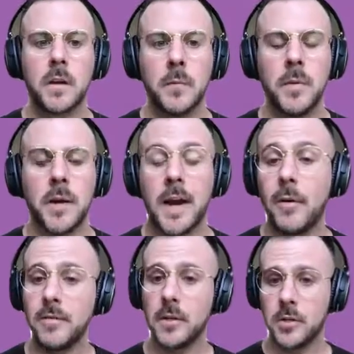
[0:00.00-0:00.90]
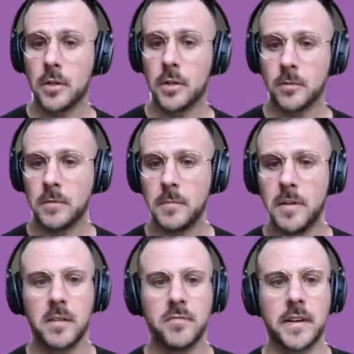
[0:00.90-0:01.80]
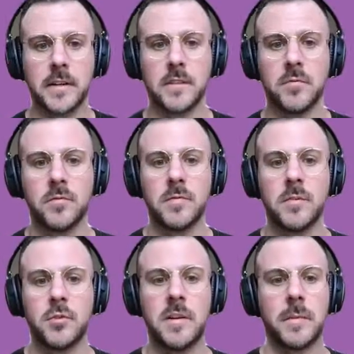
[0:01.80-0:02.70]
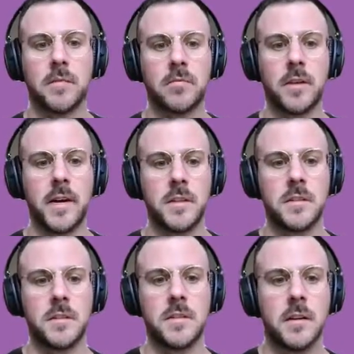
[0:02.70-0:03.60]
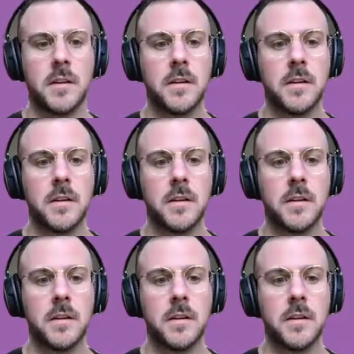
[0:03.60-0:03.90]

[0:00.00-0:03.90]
But however, it's shown to be an effective treatment for ASD.